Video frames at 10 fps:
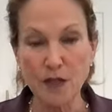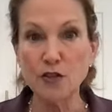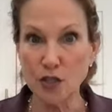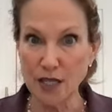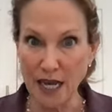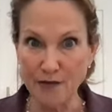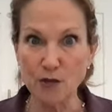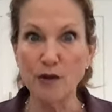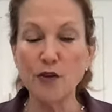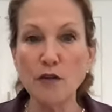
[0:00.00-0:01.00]
Shouldn't have
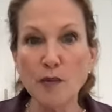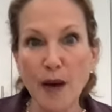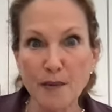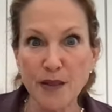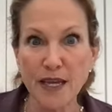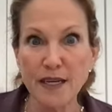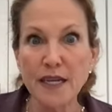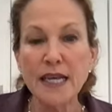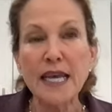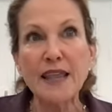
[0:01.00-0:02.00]
to. If you have a pie
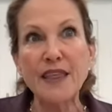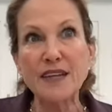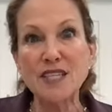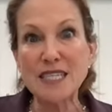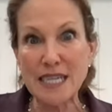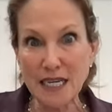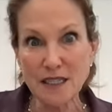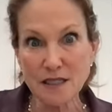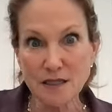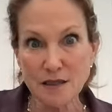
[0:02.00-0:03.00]
plate that
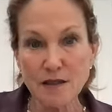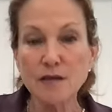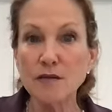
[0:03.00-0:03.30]
sticks,